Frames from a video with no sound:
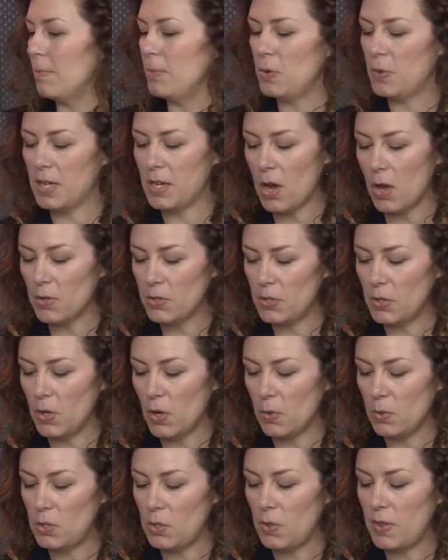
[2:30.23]
You can also
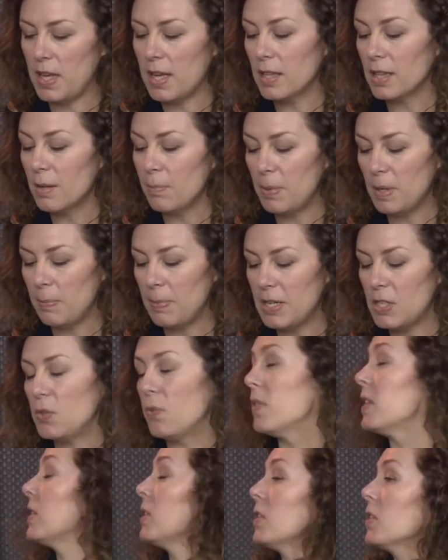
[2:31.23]
go to the Olympic Beach
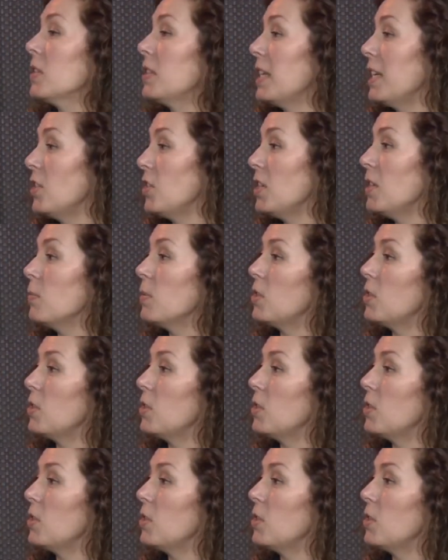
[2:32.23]
Visitor Station,